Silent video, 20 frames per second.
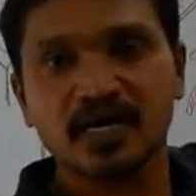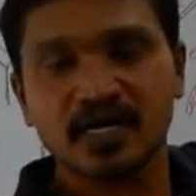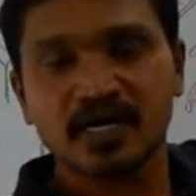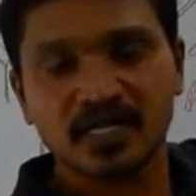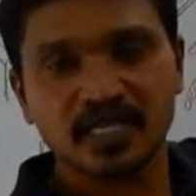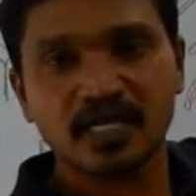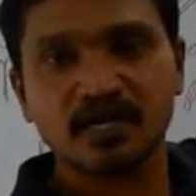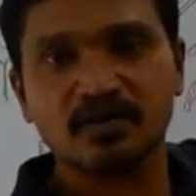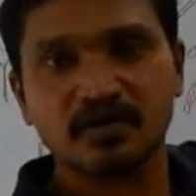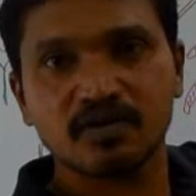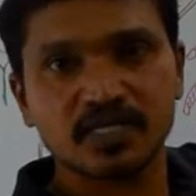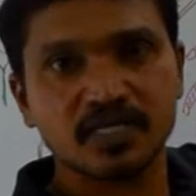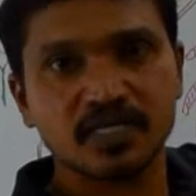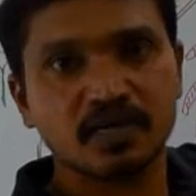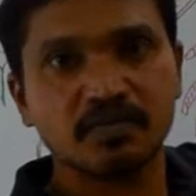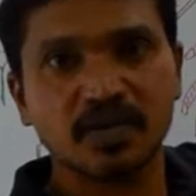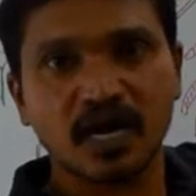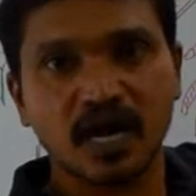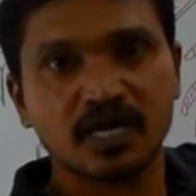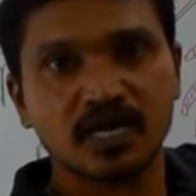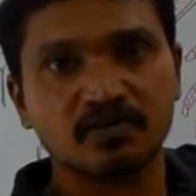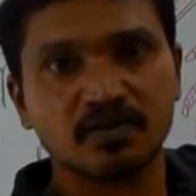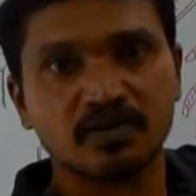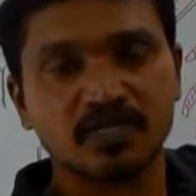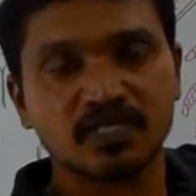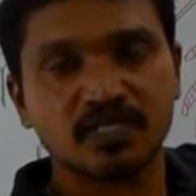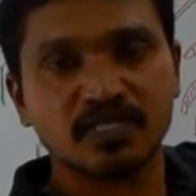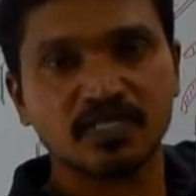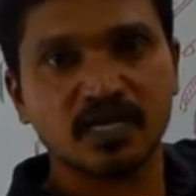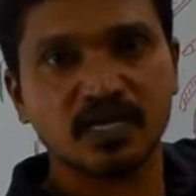There will be some
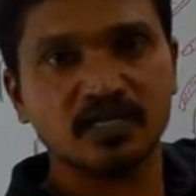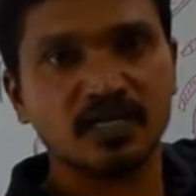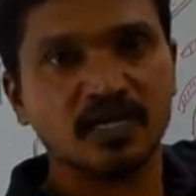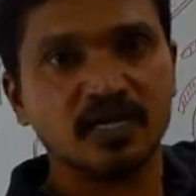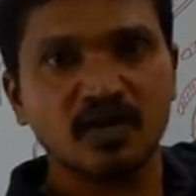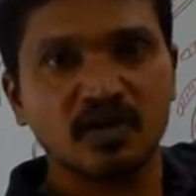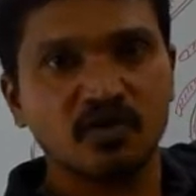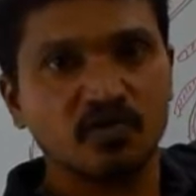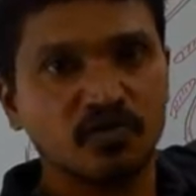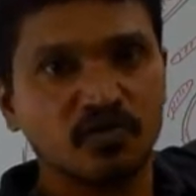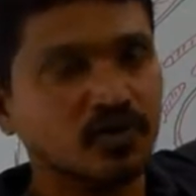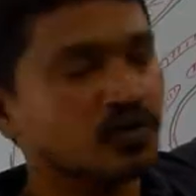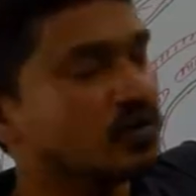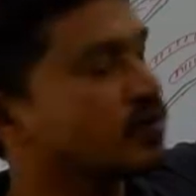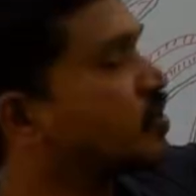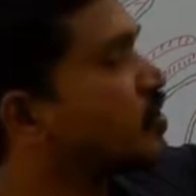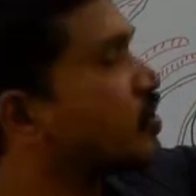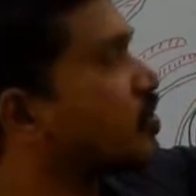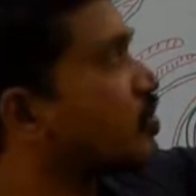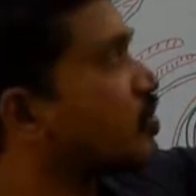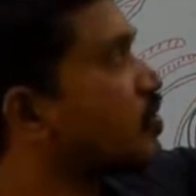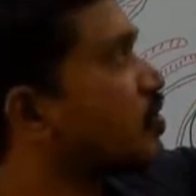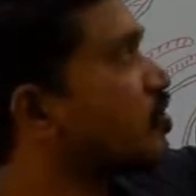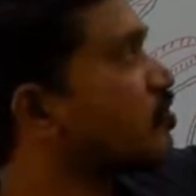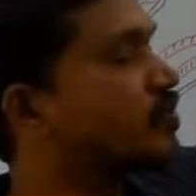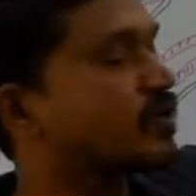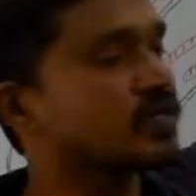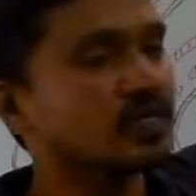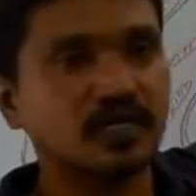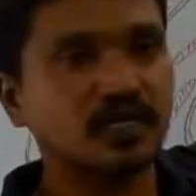controversies are there, we no need to go
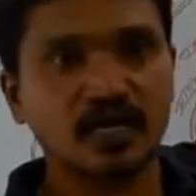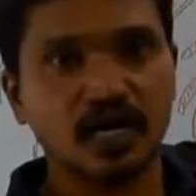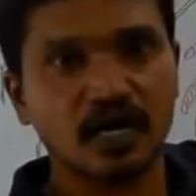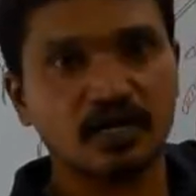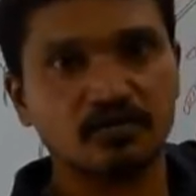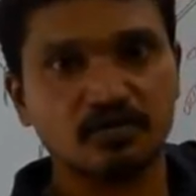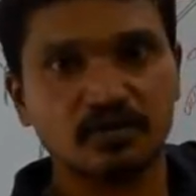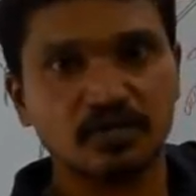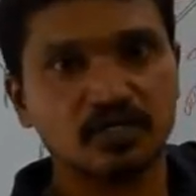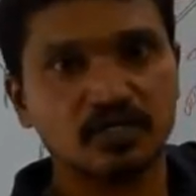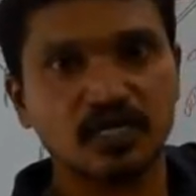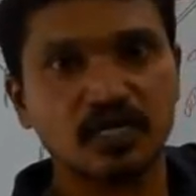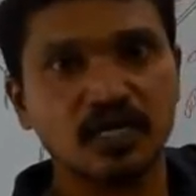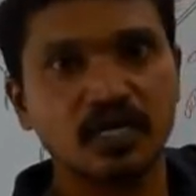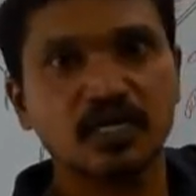for that controversy.